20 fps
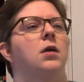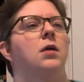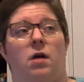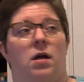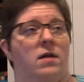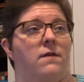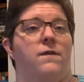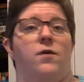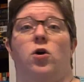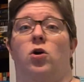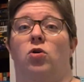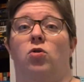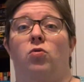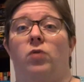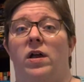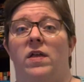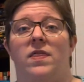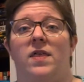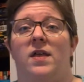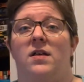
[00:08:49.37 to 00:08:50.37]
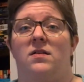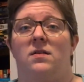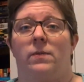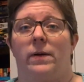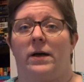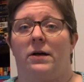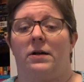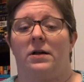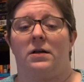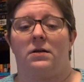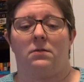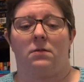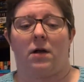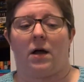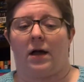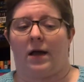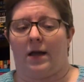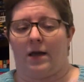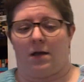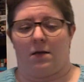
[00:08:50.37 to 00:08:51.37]
I've heard great things about it.
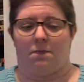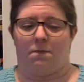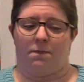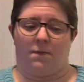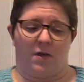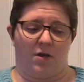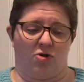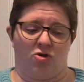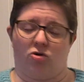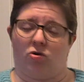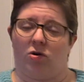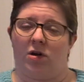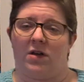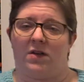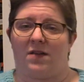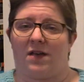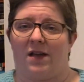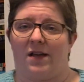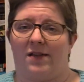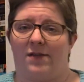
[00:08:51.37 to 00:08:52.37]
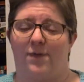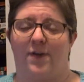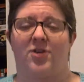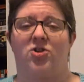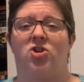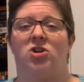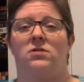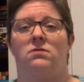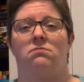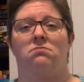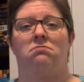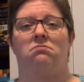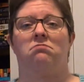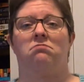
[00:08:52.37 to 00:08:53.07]
I enjoy science fiction.